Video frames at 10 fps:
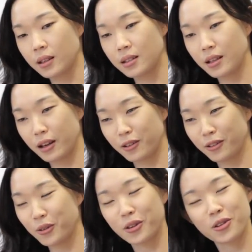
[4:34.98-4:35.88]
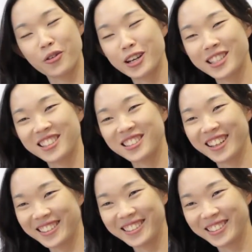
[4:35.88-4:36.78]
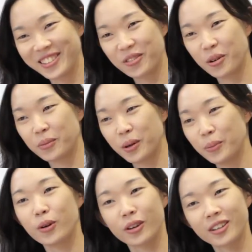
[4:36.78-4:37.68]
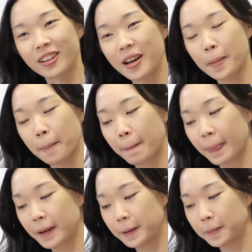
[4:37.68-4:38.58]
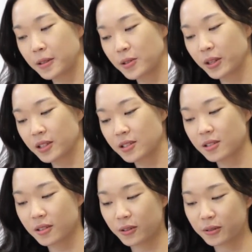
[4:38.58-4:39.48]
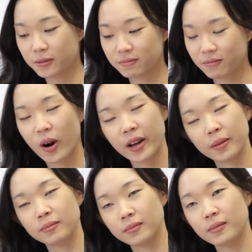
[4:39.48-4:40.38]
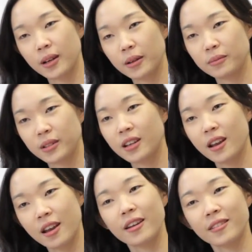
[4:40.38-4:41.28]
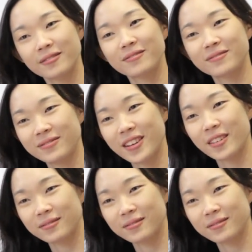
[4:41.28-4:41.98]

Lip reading: a theoretical idea from a book. And so that's why I'm in KK. Yeah.